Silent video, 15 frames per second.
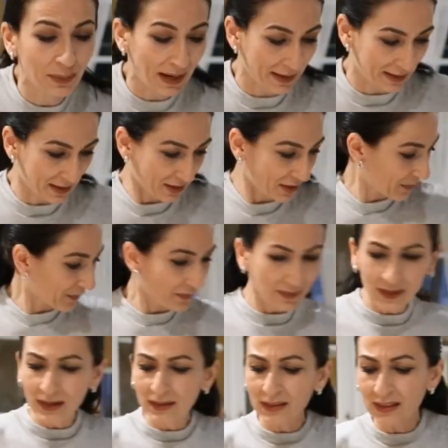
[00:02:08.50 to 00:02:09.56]
butter.
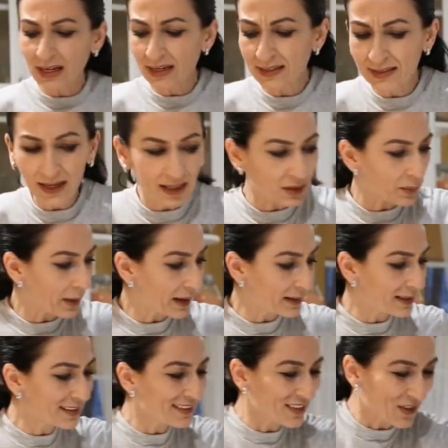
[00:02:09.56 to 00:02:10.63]
Did I start
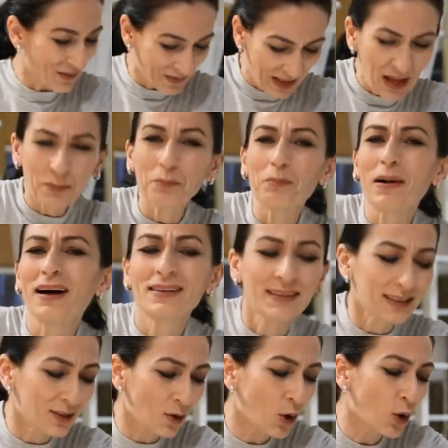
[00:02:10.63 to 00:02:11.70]
butter? No.
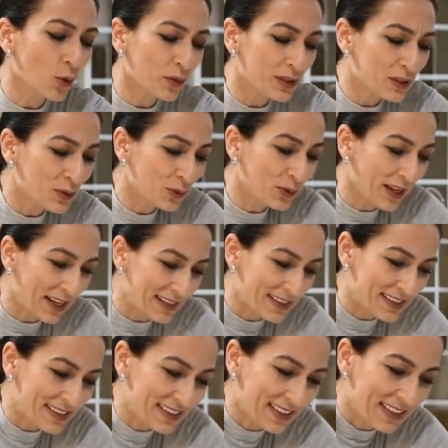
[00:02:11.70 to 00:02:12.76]
Butter always to
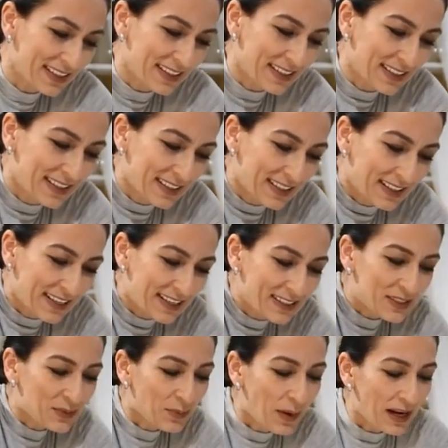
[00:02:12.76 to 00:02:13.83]
taste,
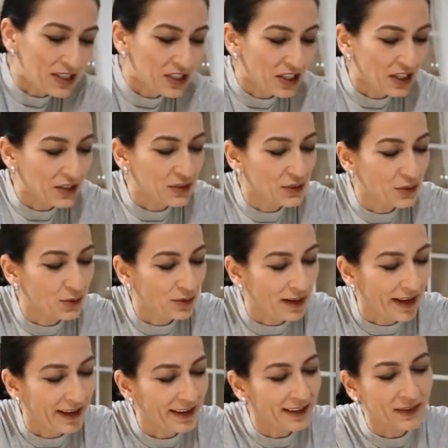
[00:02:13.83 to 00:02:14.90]
as much as you
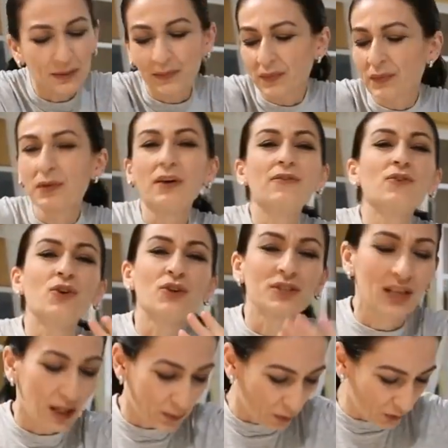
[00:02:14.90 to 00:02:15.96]
like. Of course,
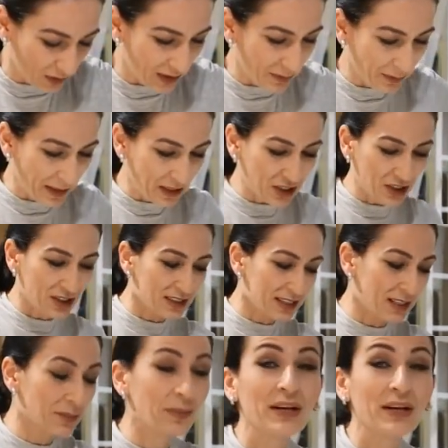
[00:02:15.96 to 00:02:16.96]
I'll put dimensions and